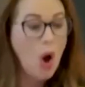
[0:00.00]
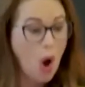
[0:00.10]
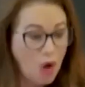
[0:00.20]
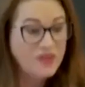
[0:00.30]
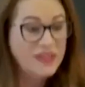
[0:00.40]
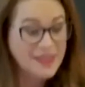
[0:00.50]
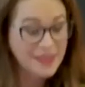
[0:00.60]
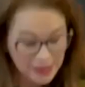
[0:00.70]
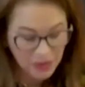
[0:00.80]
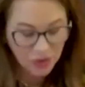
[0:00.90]
of
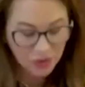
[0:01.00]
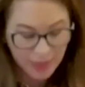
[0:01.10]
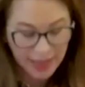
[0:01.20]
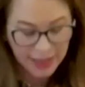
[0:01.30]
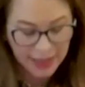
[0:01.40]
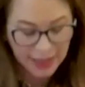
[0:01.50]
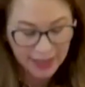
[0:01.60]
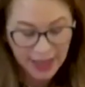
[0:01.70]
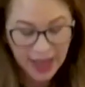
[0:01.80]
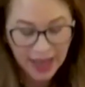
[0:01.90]

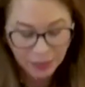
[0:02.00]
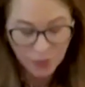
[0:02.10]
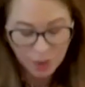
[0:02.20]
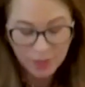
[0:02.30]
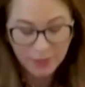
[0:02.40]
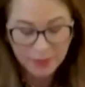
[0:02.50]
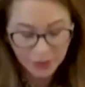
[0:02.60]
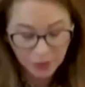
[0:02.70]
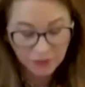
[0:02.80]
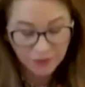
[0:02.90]
decision-making and
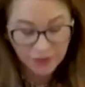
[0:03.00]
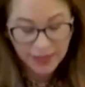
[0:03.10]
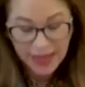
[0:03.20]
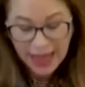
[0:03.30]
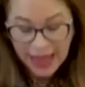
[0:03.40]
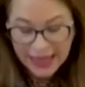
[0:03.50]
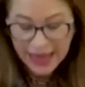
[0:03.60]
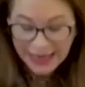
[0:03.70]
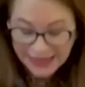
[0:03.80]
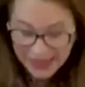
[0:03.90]
problem-solving and
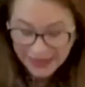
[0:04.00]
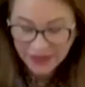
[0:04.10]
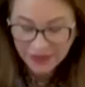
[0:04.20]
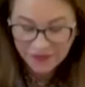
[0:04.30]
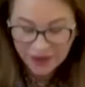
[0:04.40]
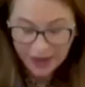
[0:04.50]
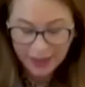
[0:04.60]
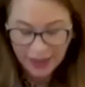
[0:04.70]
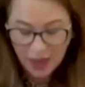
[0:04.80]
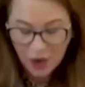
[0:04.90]

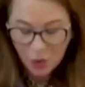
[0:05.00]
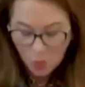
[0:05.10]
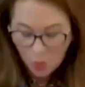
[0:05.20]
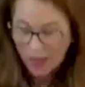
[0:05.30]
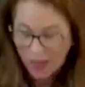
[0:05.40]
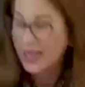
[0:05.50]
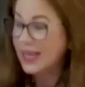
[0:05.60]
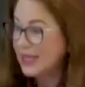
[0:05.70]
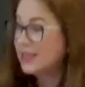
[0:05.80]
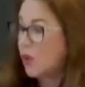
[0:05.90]
identifying what
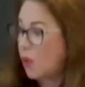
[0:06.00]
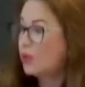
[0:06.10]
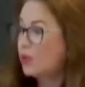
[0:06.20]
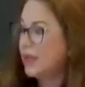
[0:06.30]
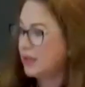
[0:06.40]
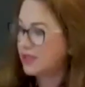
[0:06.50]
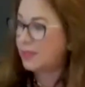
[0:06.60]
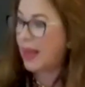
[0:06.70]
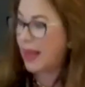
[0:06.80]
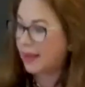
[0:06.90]
is holding us
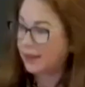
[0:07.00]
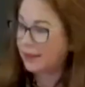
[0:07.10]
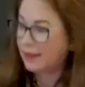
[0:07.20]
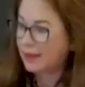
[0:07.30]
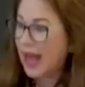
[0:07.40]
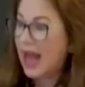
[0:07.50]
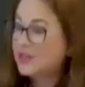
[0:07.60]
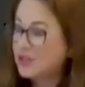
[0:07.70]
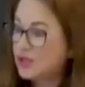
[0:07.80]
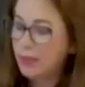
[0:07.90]
back
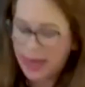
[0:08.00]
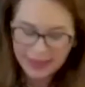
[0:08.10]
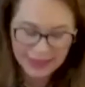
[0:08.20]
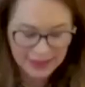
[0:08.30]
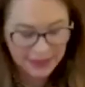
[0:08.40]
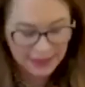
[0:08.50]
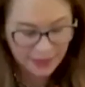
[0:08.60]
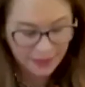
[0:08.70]
as humanity.